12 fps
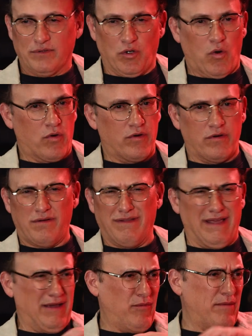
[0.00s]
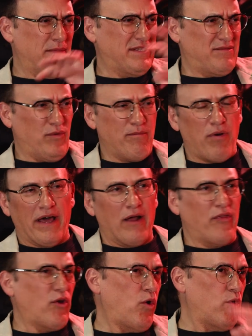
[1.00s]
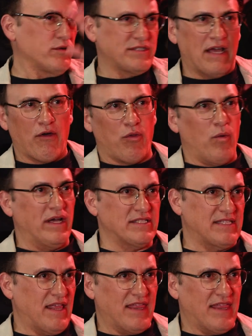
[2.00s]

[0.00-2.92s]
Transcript: cornered like we must we bought out the whole Southwest.